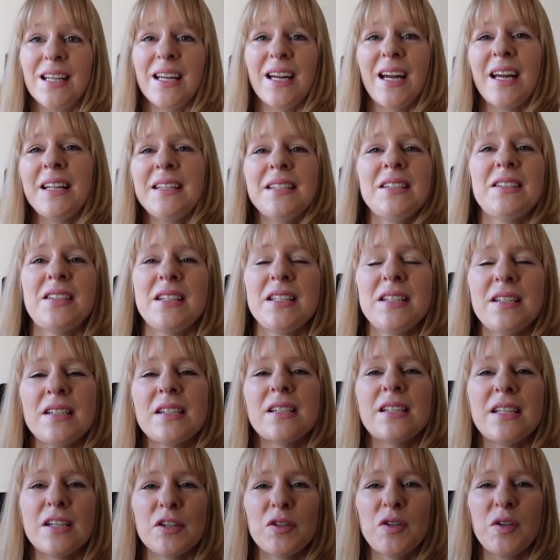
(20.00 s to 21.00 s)
And this
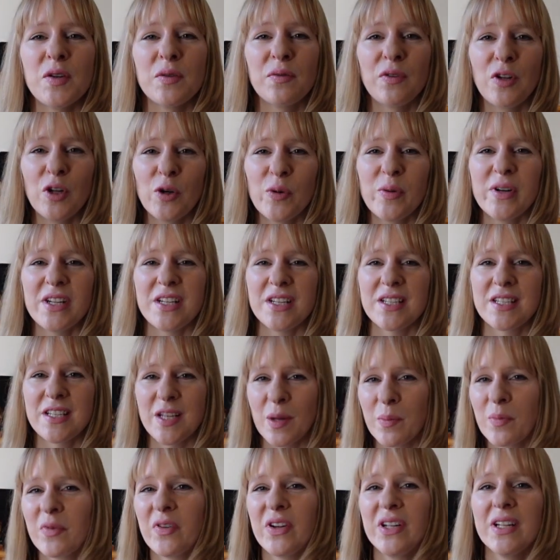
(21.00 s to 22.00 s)
interstitial fluid is
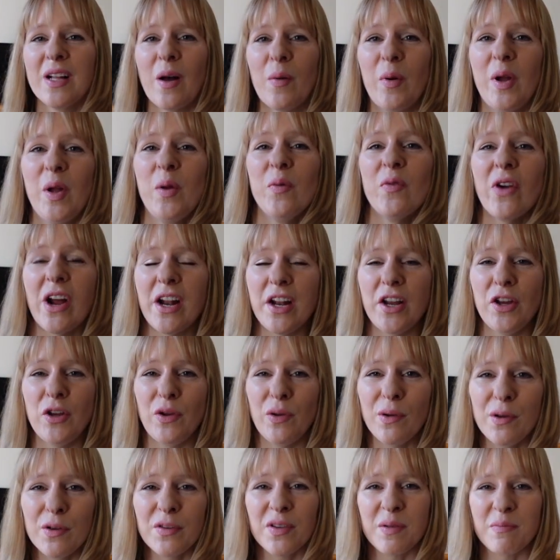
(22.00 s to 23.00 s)
something that we already
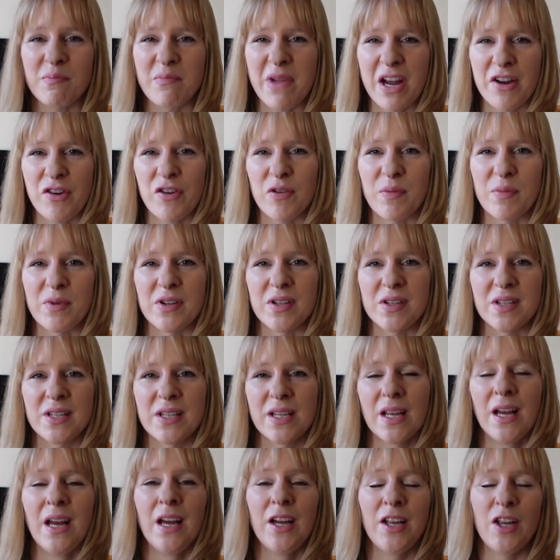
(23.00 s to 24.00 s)
use in
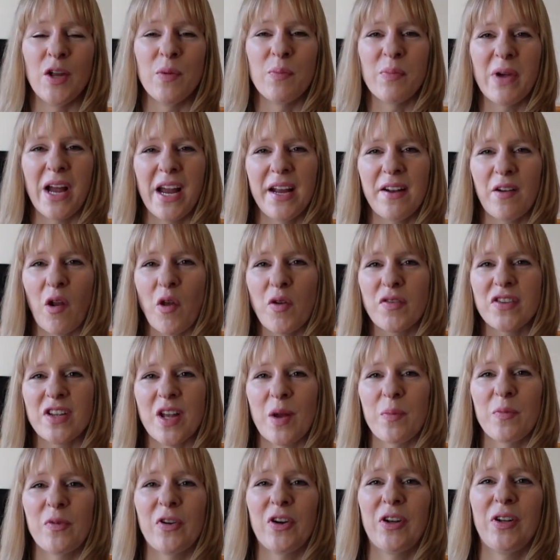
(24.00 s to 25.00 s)
measurements. You might know
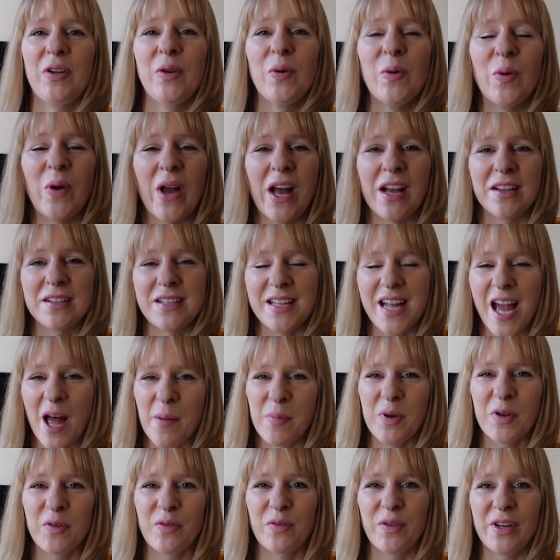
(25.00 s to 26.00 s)
someone who has the
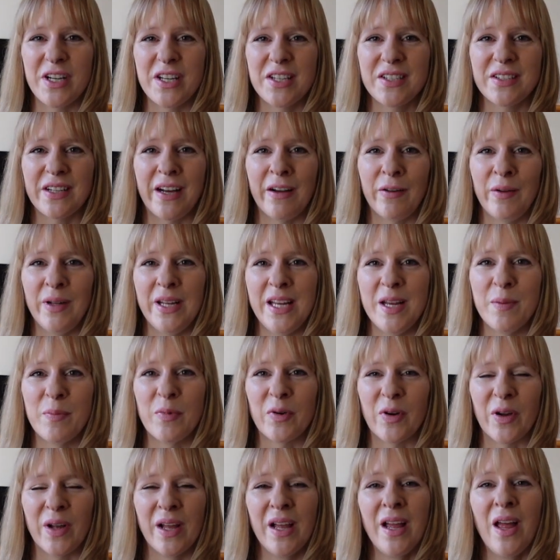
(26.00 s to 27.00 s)
Abbott Freestyle
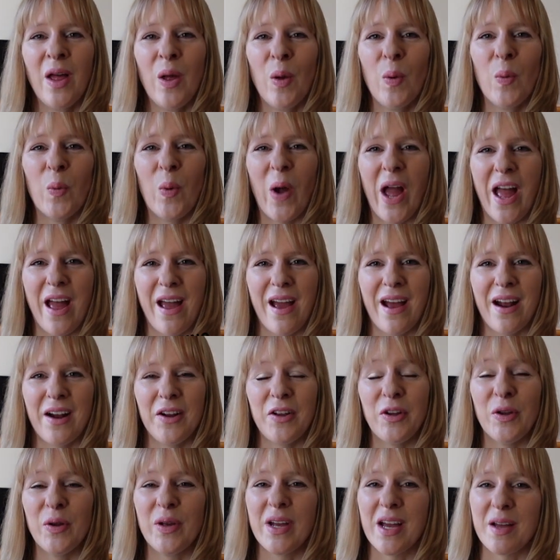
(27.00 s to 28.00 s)
Libre,
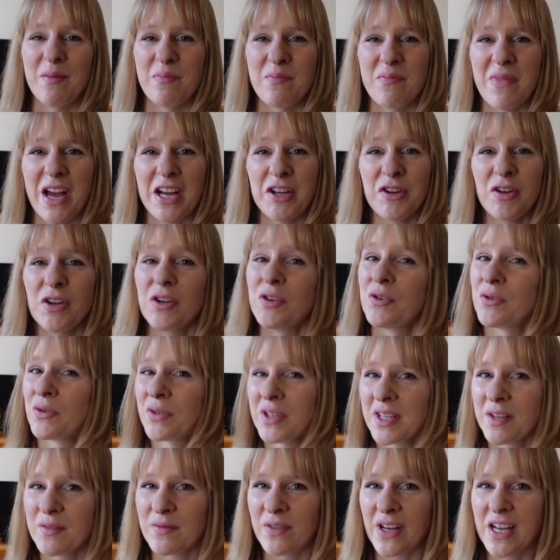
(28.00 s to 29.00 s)
where you can measure
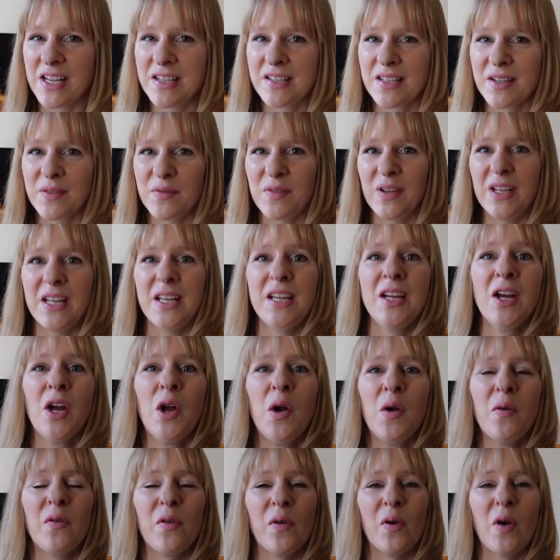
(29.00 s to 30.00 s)
non-invasively
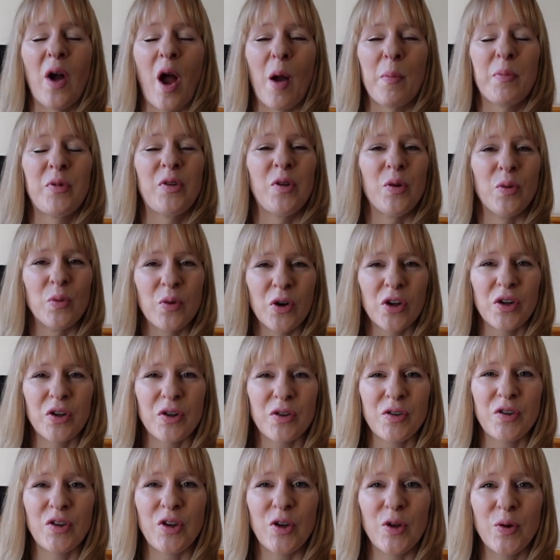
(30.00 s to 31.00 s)
for up to 1
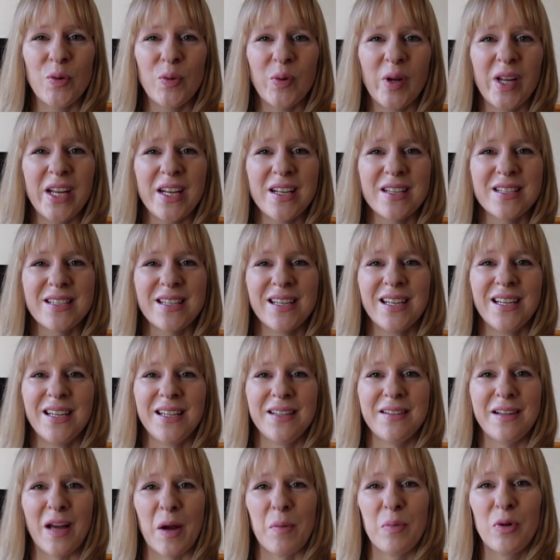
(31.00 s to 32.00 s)
or 2 weeks
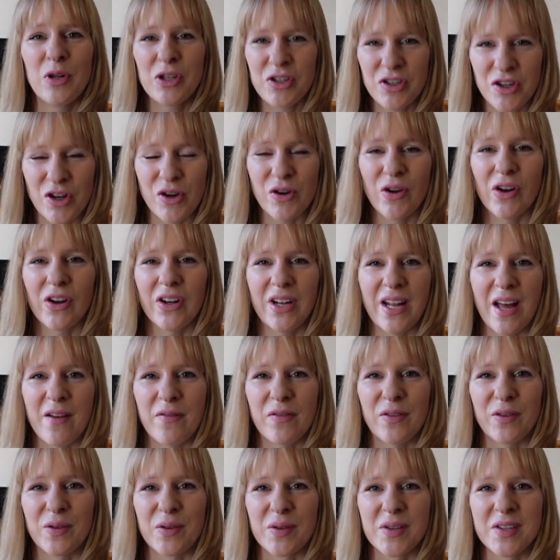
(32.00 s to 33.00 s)
their blood sugar
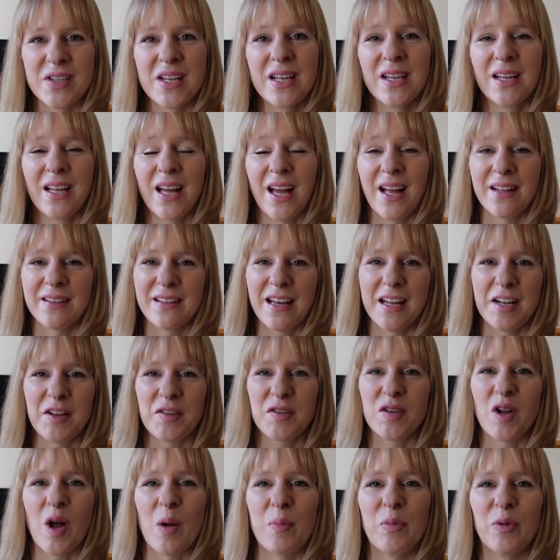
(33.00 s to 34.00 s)
levels, and that
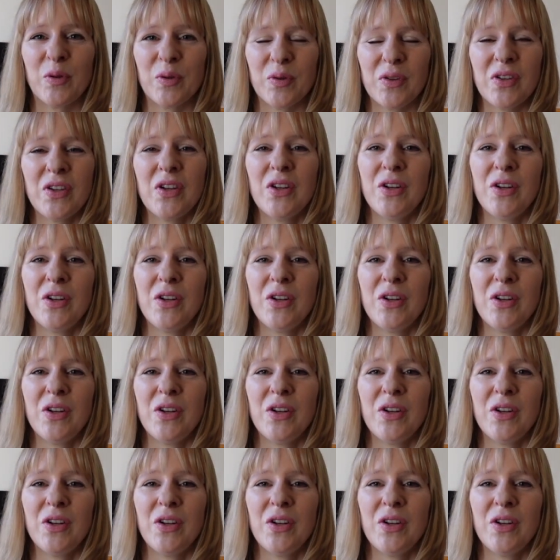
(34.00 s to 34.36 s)
is coupled